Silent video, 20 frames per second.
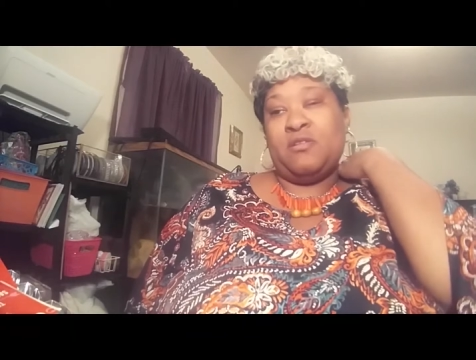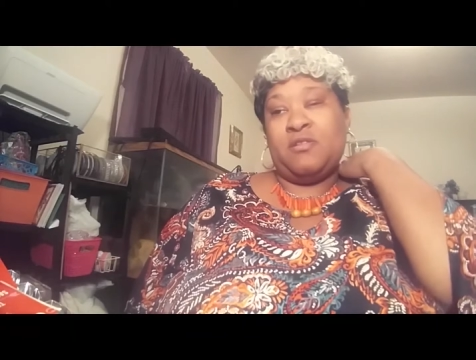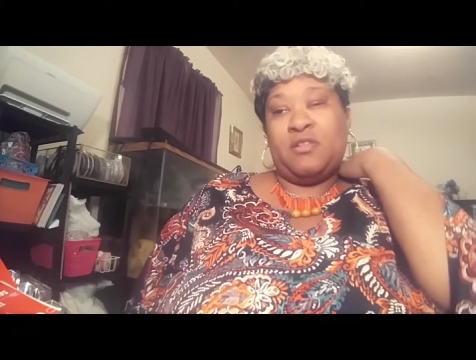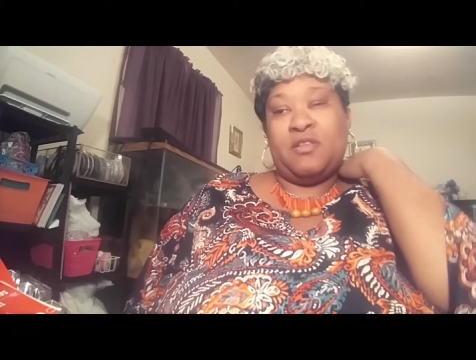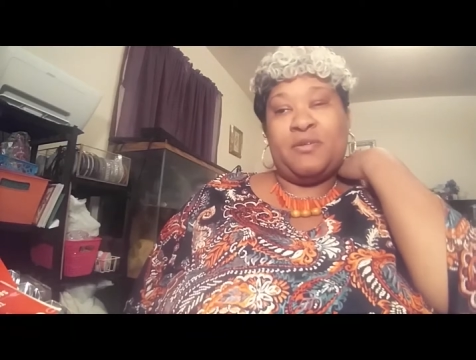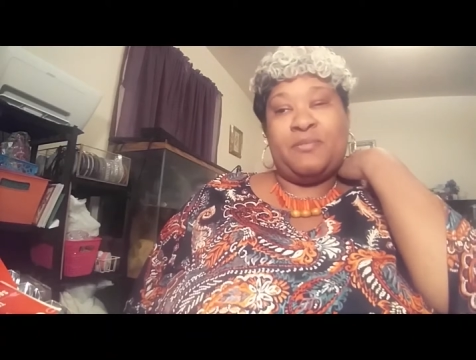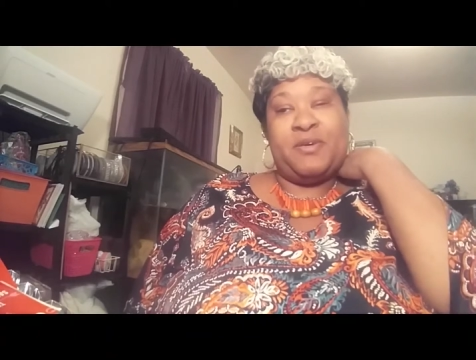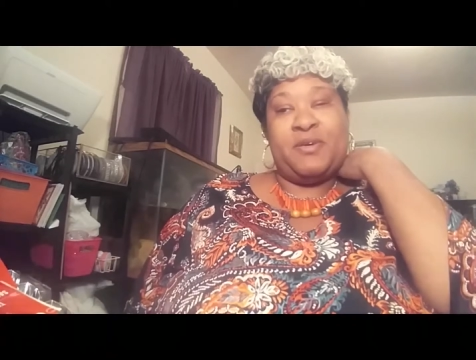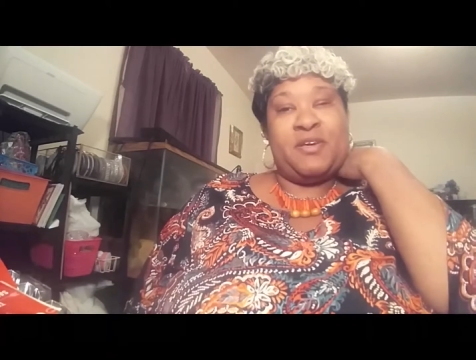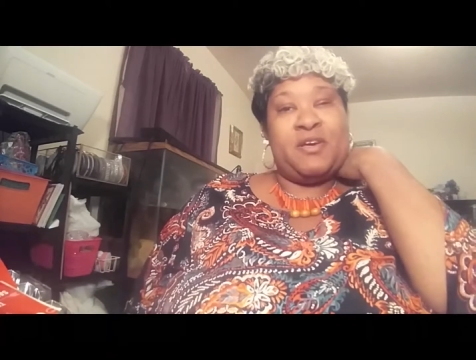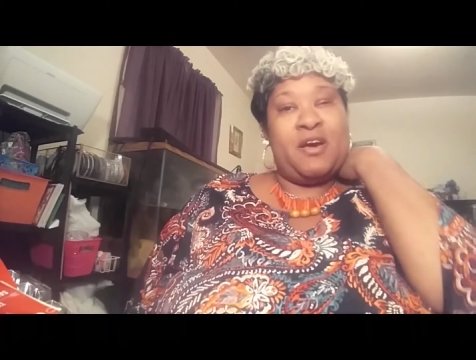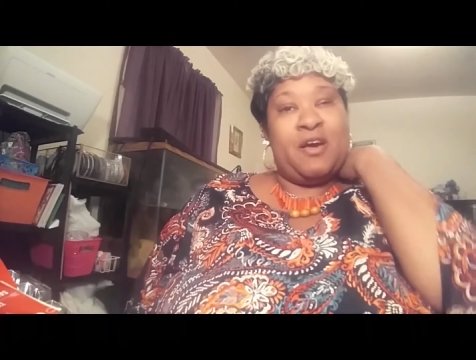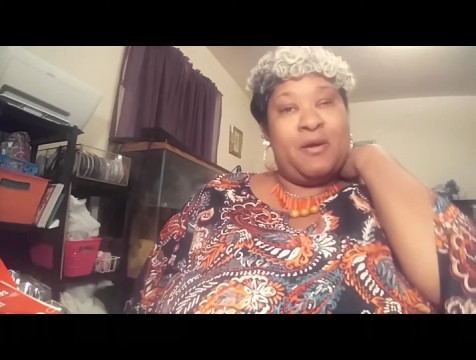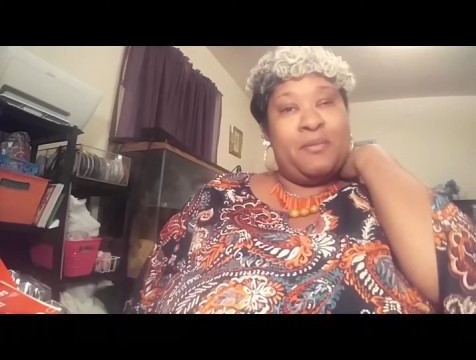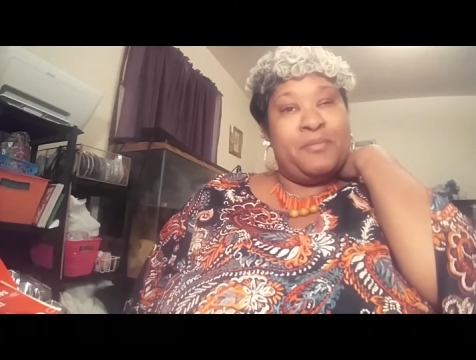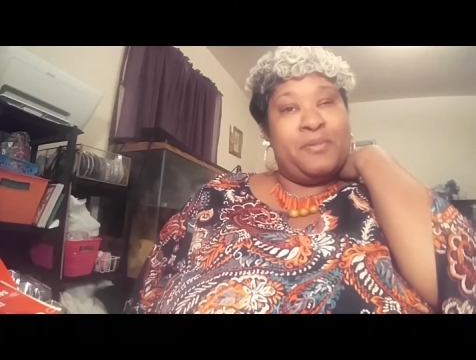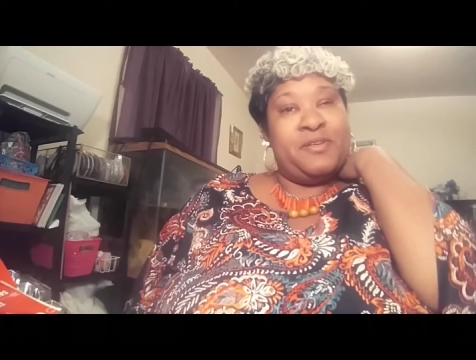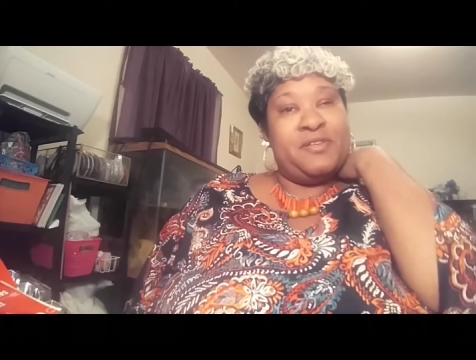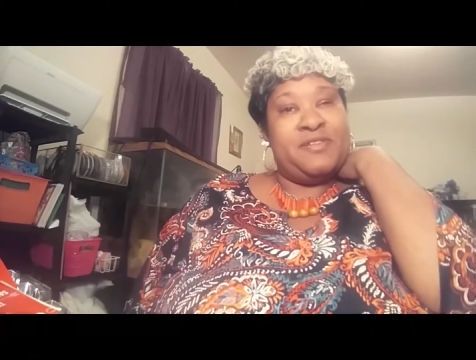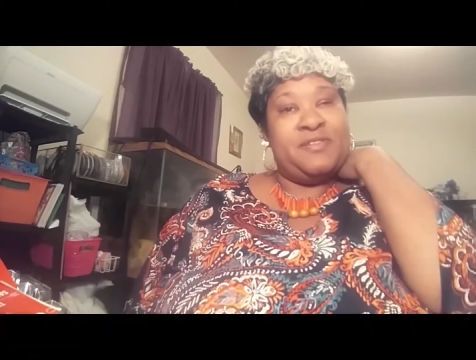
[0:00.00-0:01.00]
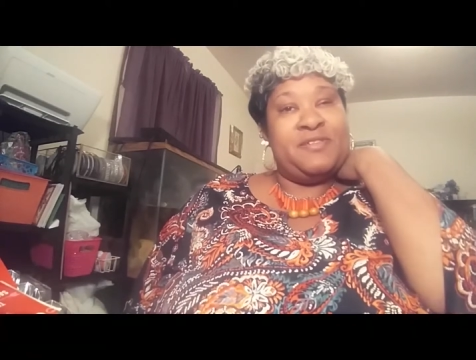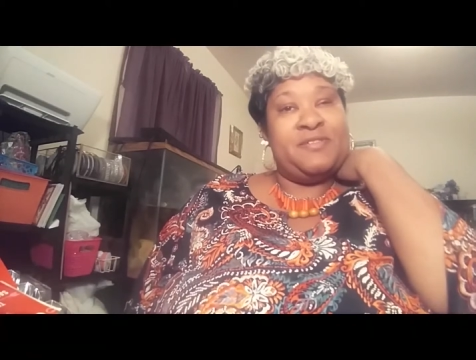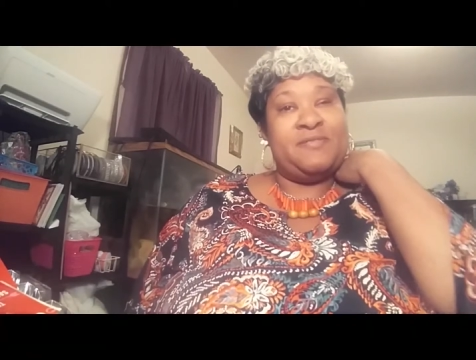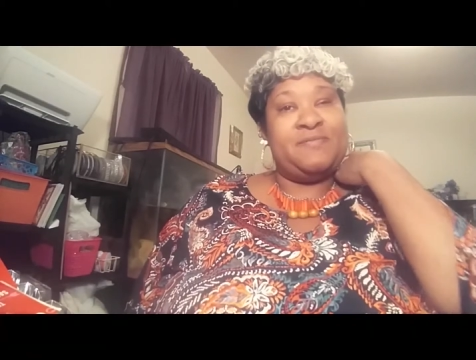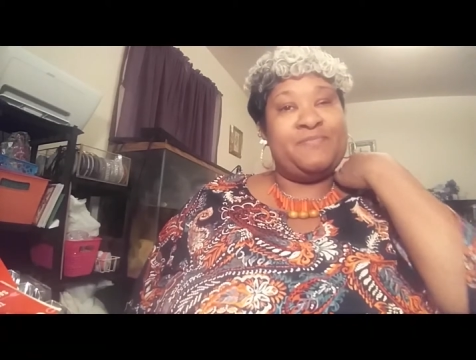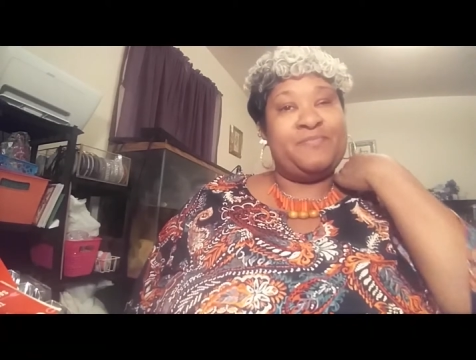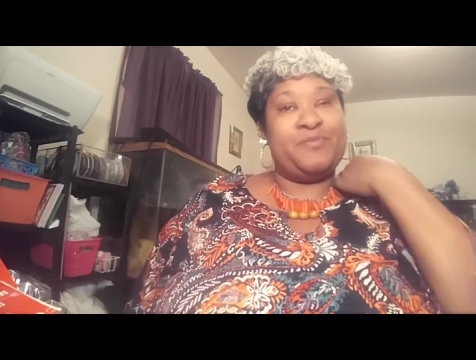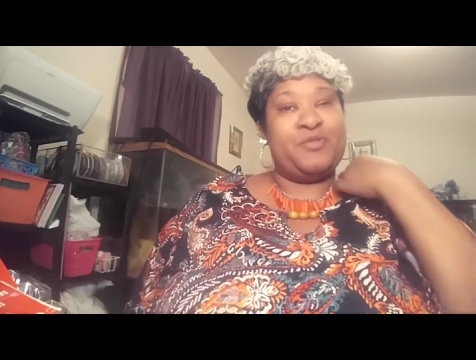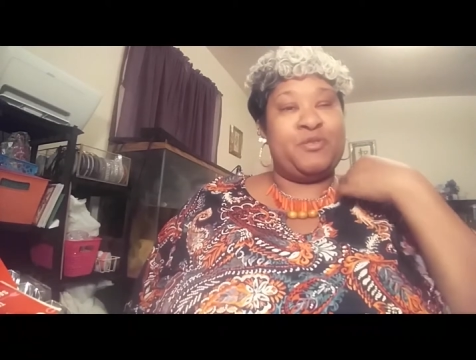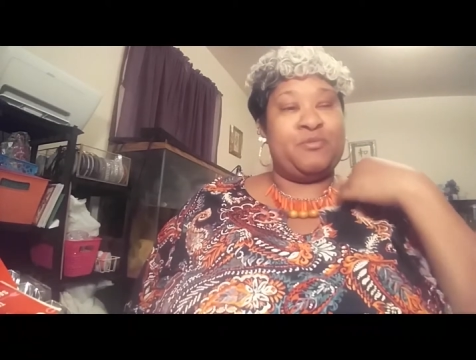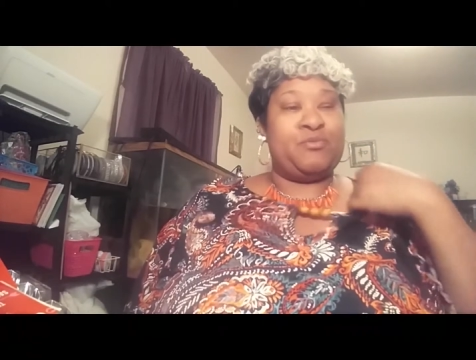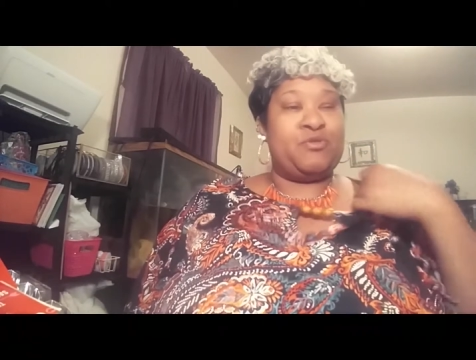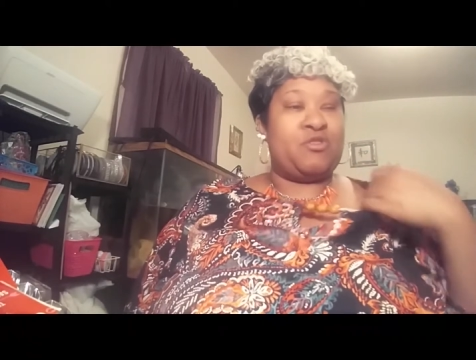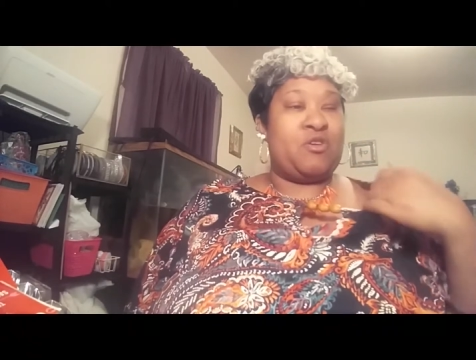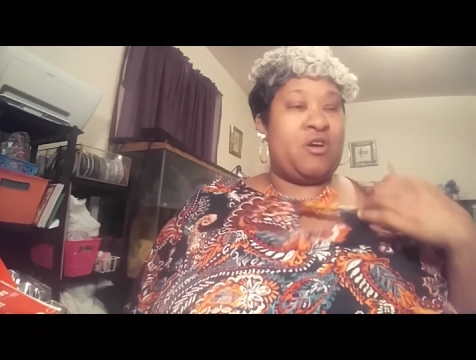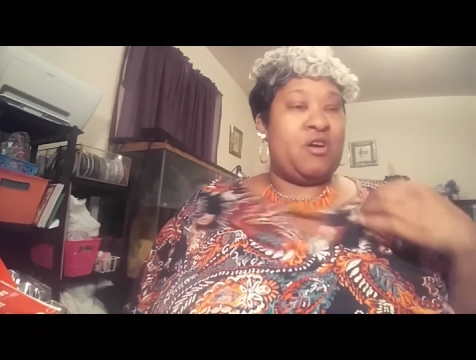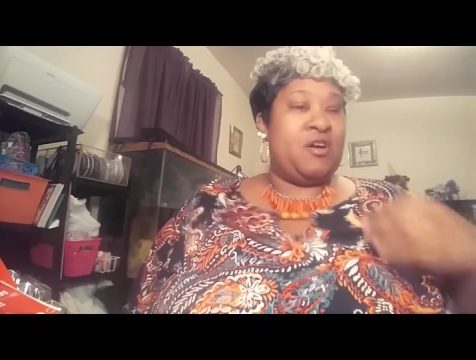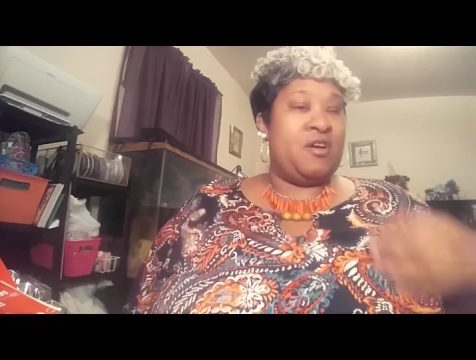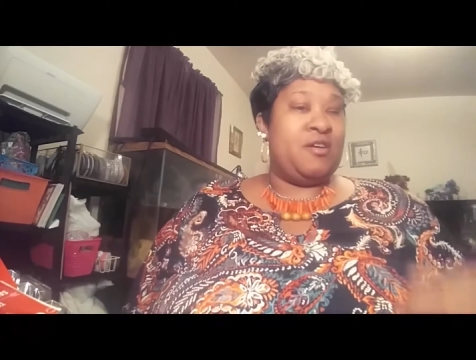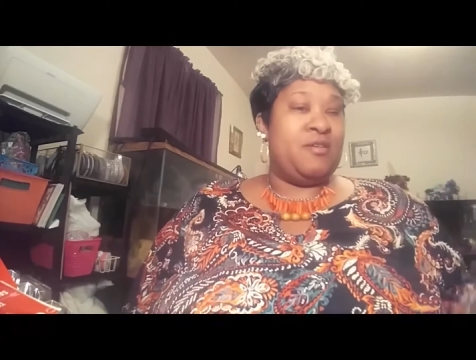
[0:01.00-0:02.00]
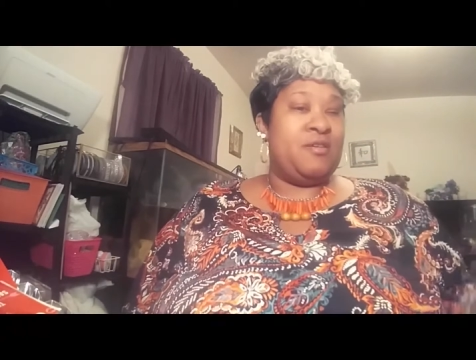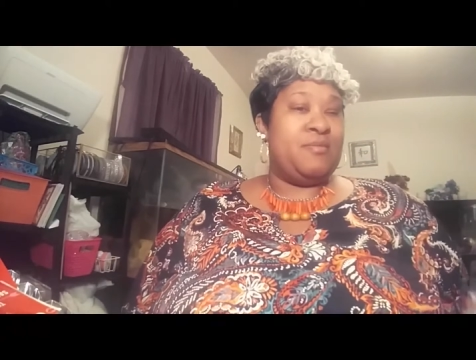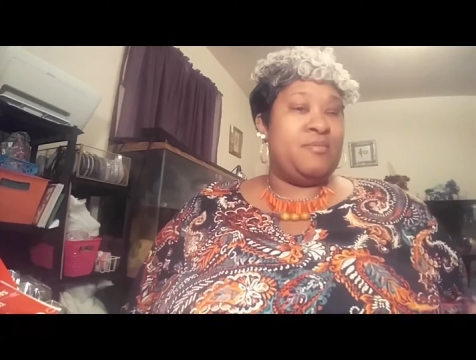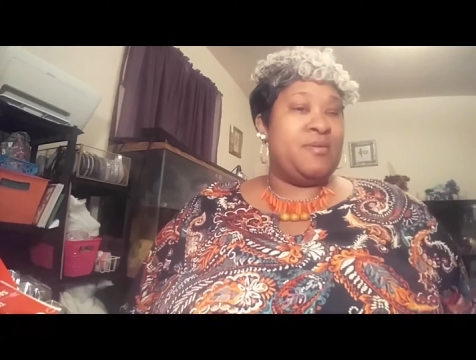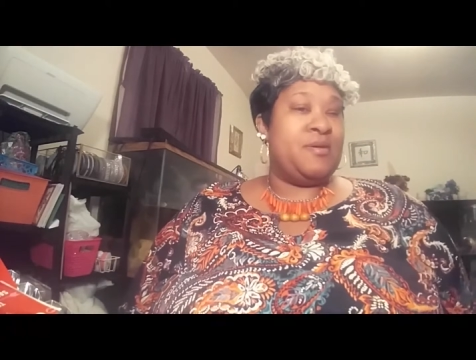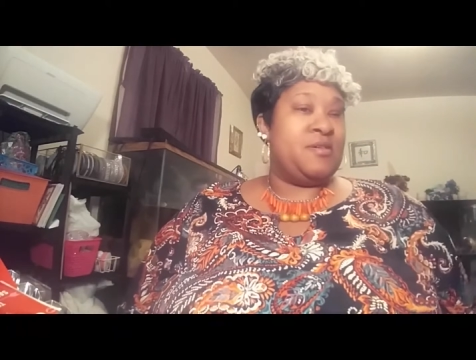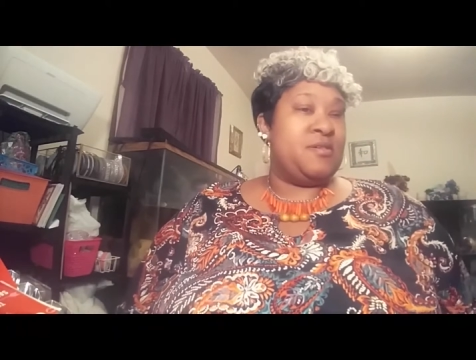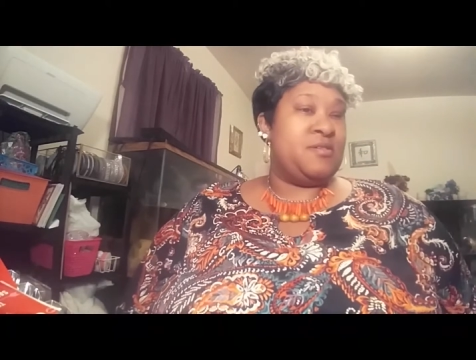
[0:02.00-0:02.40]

leave me comment, subscribe.